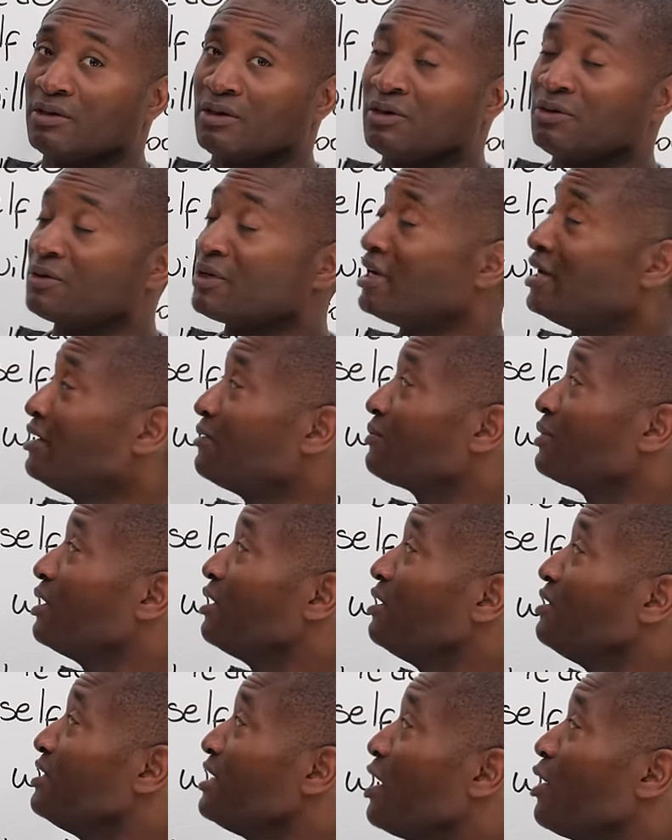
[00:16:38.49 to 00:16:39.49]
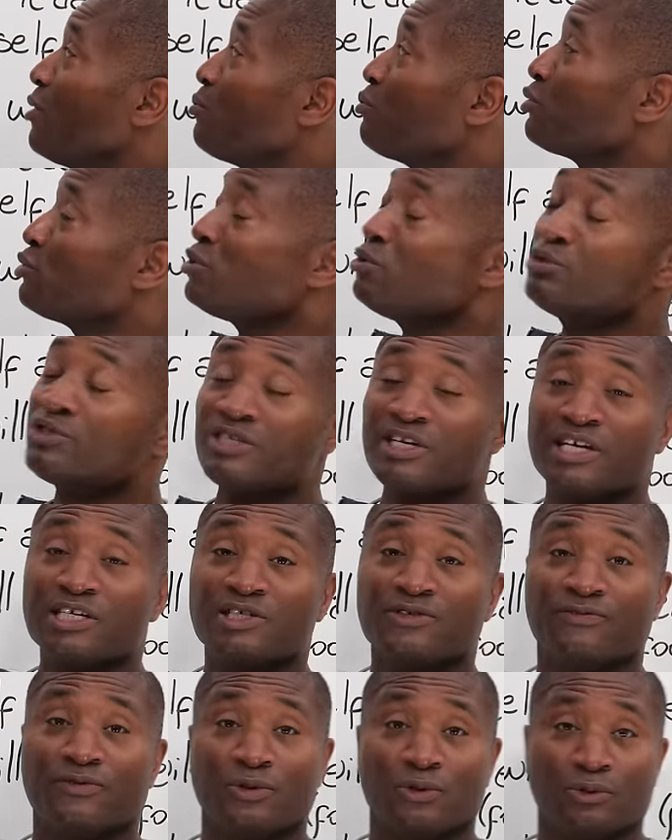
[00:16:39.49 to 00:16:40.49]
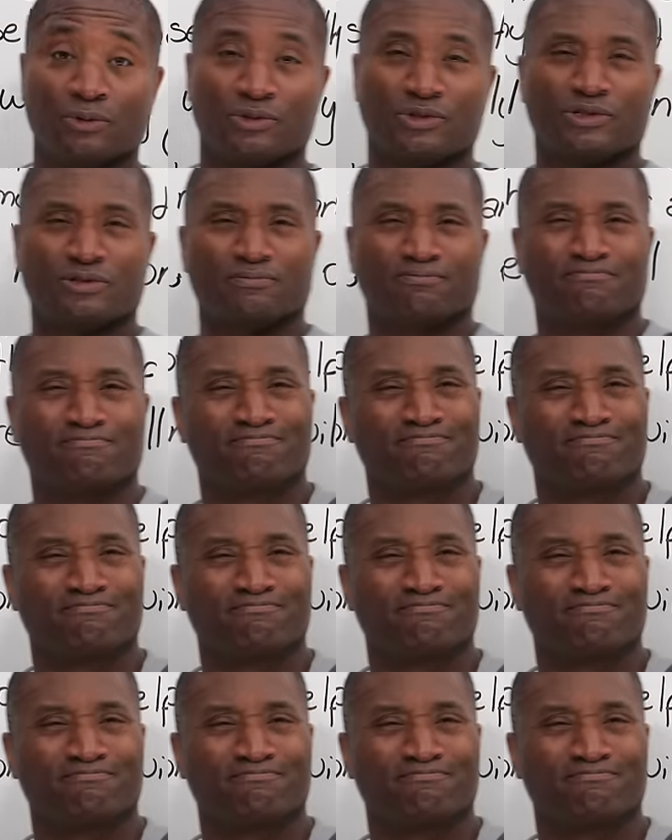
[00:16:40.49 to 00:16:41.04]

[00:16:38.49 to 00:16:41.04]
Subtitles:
Okay? Now, processed foods.